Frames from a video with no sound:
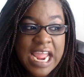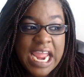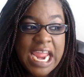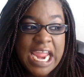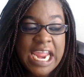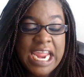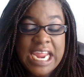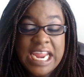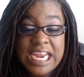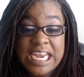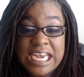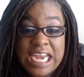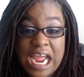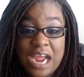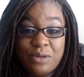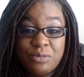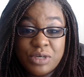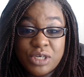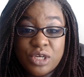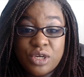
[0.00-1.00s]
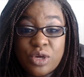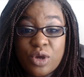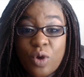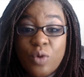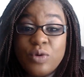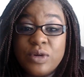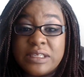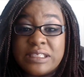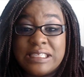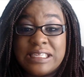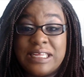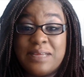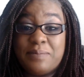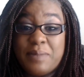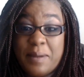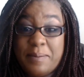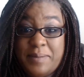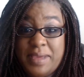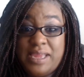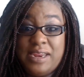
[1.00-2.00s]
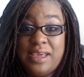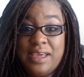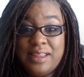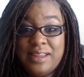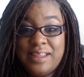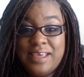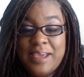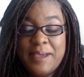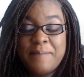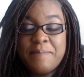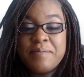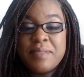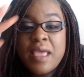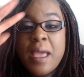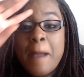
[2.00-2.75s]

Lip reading: and I would go to sleep immediately.